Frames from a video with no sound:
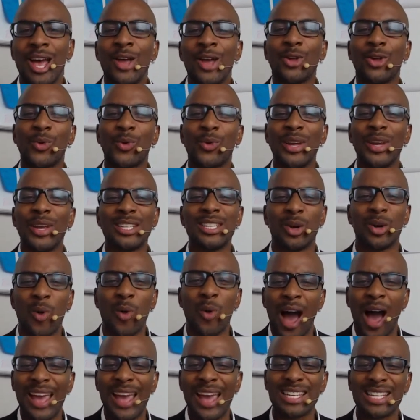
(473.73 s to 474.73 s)
the reason
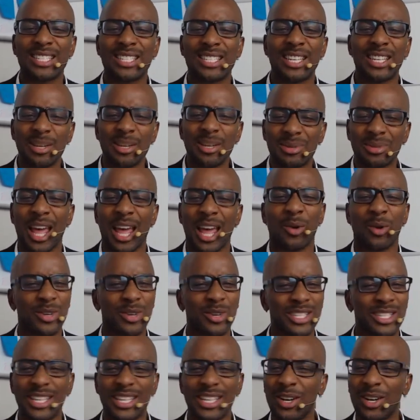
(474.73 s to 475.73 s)
why it seems like we're
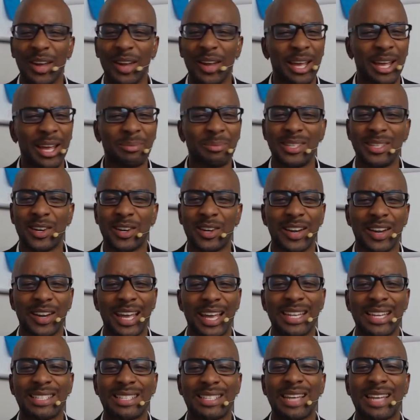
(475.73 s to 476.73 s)
still empty on the
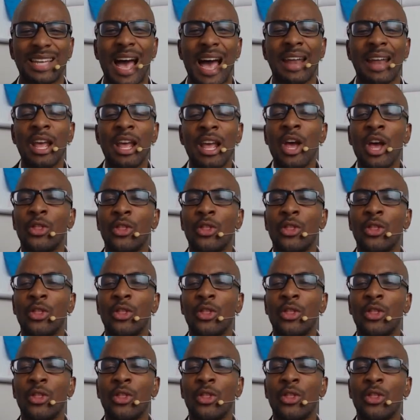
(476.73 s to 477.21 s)
inside,